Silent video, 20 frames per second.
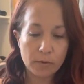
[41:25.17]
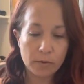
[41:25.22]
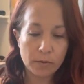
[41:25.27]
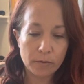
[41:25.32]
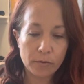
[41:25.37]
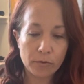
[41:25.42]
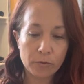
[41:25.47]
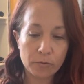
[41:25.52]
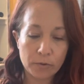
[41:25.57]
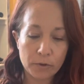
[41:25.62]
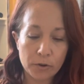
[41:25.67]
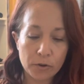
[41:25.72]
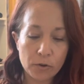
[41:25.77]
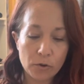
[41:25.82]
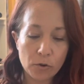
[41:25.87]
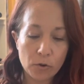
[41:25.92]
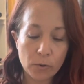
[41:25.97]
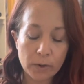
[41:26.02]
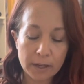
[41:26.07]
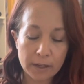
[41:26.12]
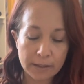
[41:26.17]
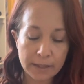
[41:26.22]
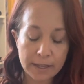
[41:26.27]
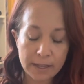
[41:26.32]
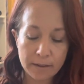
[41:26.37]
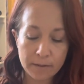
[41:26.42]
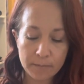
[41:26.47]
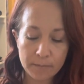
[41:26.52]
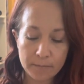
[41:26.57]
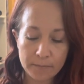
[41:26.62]
through
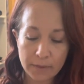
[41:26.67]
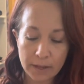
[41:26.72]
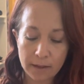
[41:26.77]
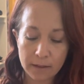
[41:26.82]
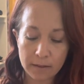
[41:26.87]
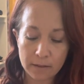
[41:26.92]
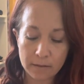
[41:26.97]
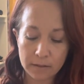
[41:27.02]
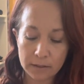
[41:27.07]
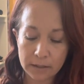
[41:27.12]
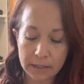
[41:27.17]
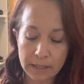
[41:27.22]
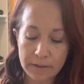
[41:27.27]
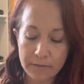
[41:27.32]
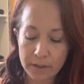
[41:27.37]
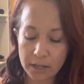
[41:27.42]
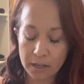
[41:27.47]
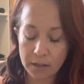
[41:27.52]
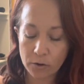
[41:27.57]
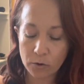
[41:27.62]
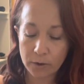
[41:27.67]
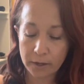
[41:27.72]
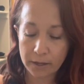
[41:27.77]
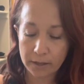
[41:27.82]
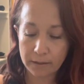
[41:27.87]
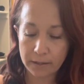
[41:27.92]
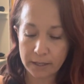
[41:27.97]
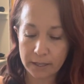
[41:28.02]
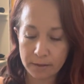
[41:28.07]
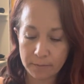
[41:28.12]
quickly and leaving
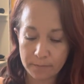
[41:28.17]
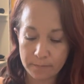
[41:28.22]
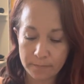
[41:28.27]
quickly.